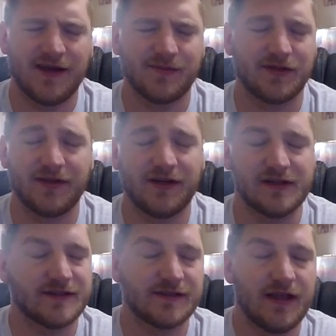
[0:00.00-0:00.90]
I'm
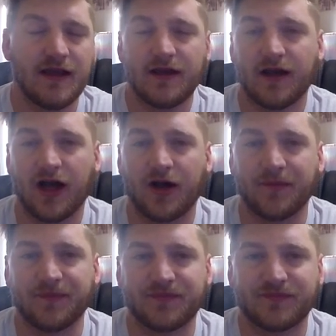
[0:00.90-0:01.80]
delirious.
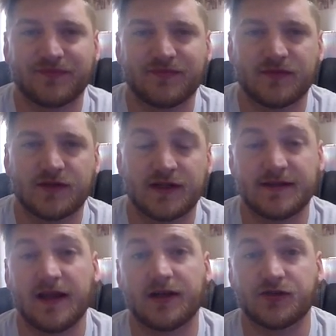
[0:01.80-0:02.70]
Um, because they got to